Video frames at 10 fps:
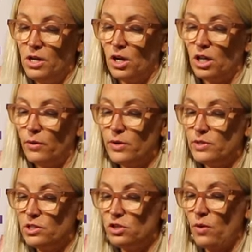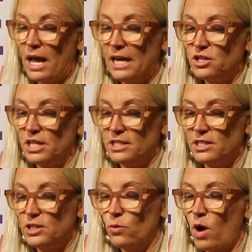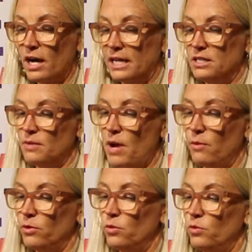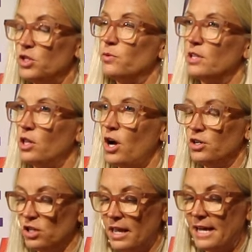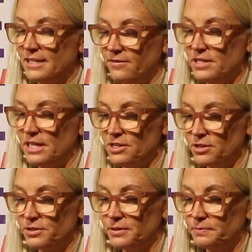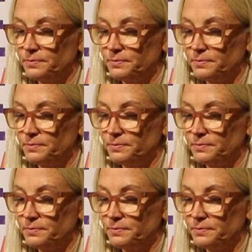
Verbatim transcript: Chloe was too anxious to walk into my room, which was a large class of seniors.